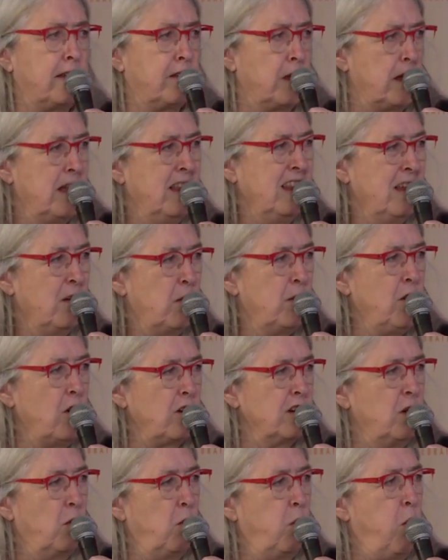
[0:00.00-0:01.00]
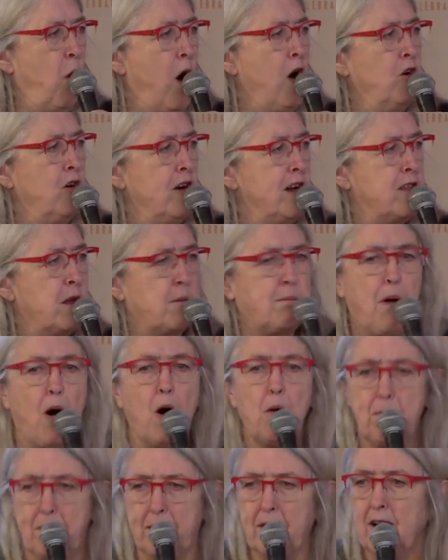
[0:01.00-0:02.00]
the, we're not going to worry the
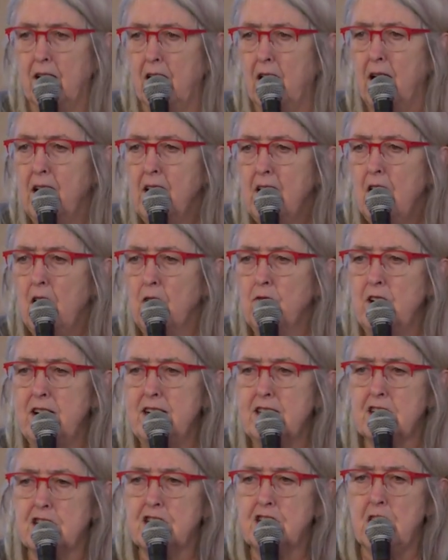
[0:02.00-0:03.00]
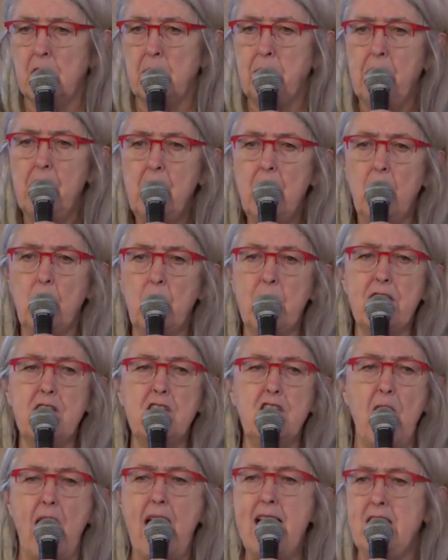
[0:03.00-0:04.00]
popular readership with,
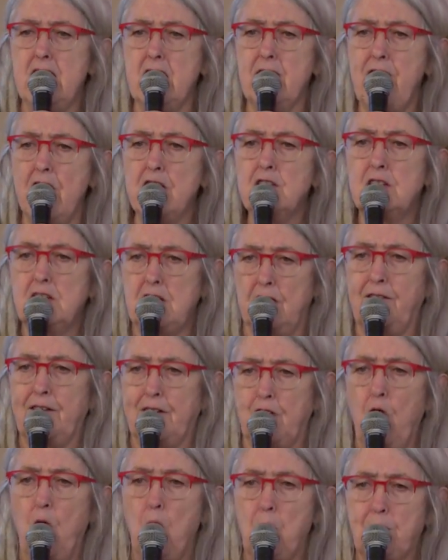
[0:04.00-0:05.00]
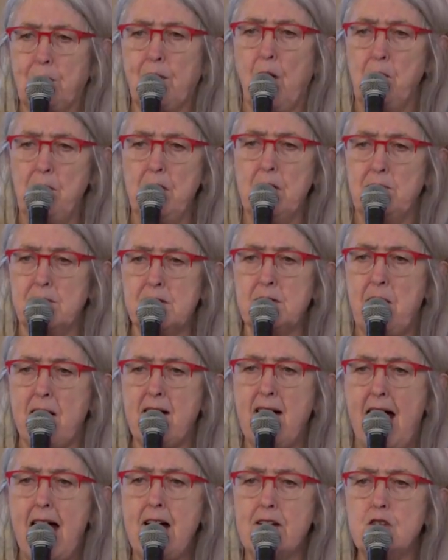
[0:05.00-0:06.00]
you know, any of those difficult problems
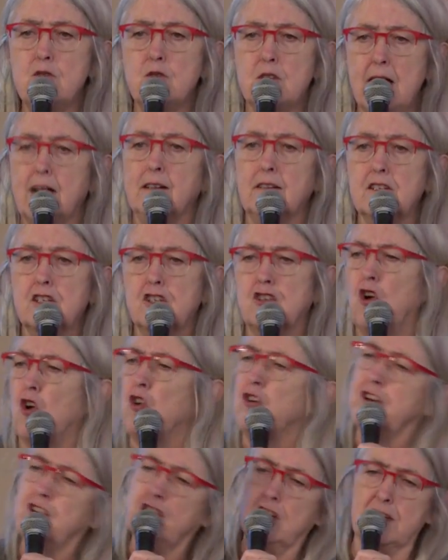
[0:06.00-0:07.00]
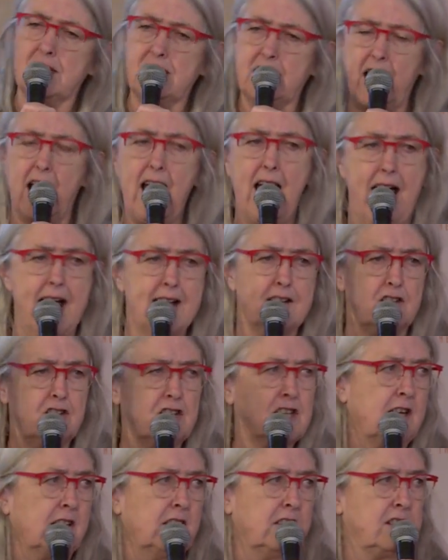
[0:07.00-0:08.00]
about how you tell the story. Just get ahead and
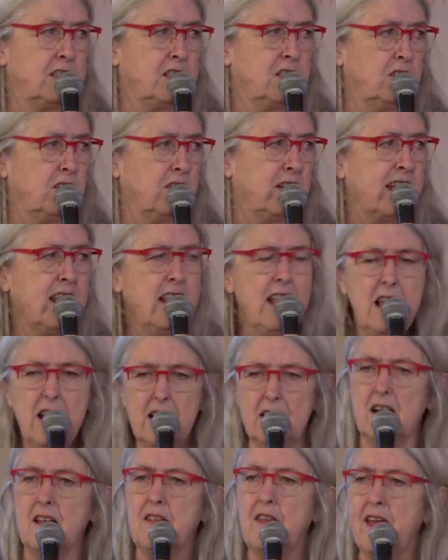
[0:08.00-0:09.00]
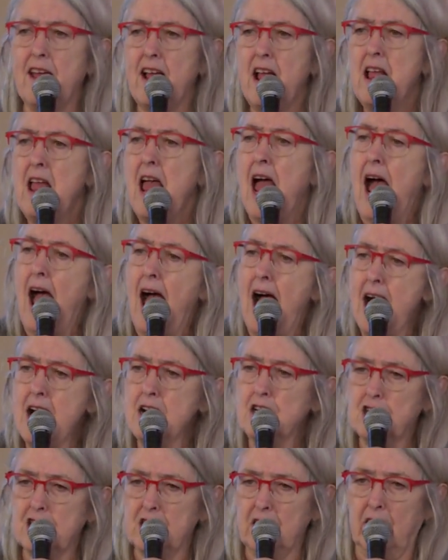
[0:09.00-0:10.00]
tell the story. And I think,
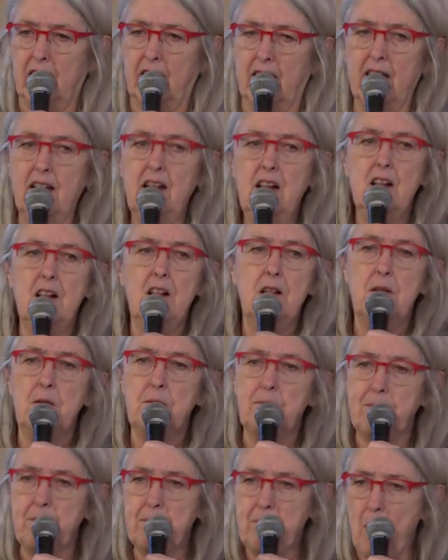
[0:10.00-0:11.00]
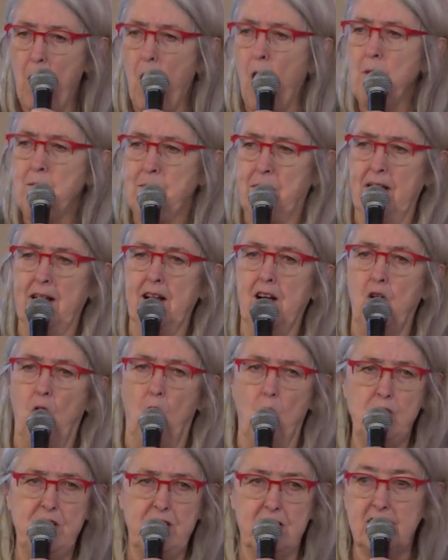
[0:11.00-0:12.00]
actually, popular
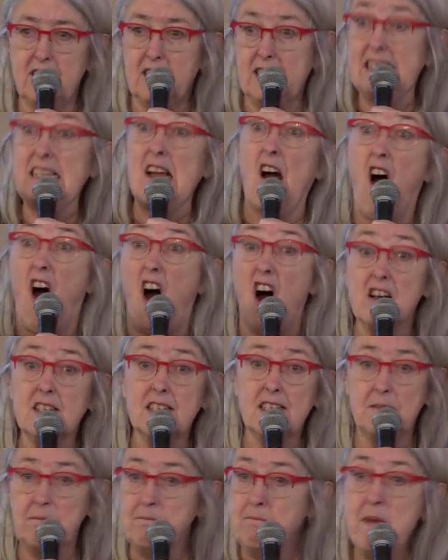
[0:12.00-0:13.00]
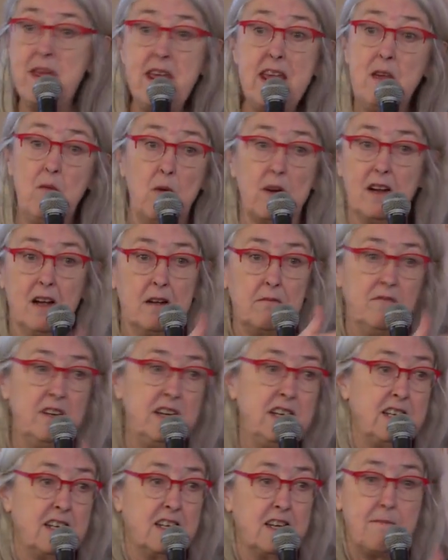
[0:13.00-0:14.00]
audiences, us, me when I'm
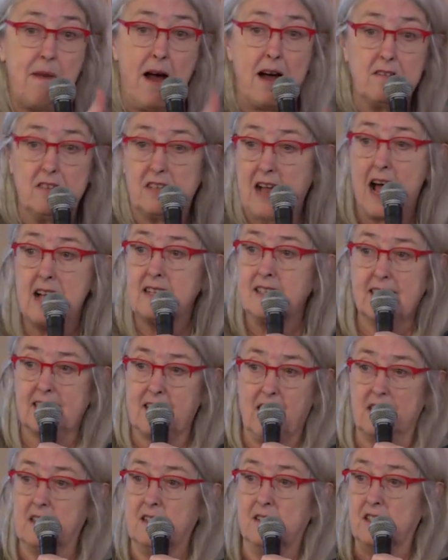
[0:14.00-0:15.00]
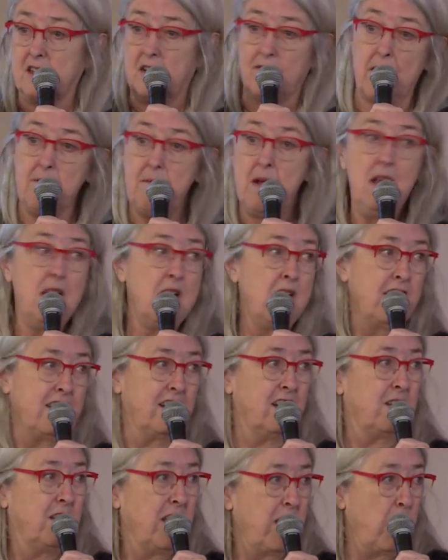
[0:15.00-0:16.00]
reading about Dan's kind of stuff, I'm,
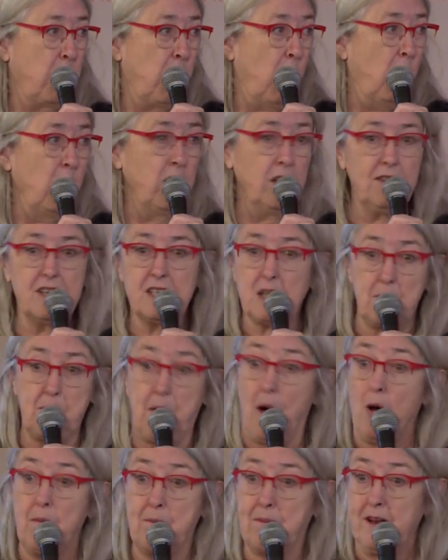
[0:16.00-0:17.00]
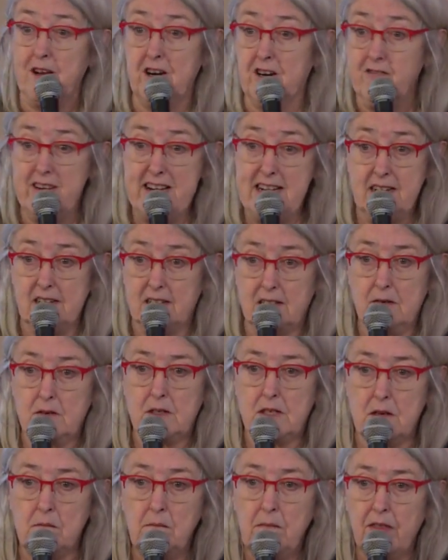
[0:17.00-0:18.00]
you know, all of us are popular readers
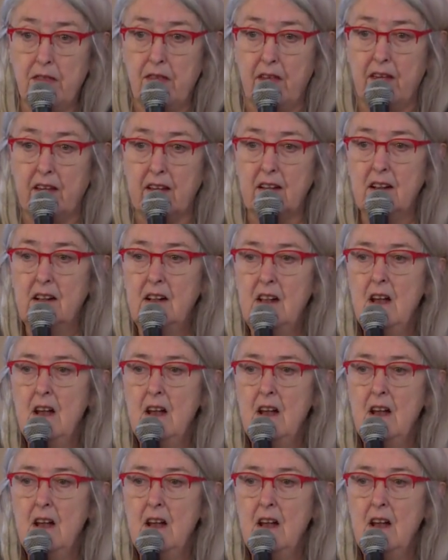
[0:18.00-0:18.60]
of something.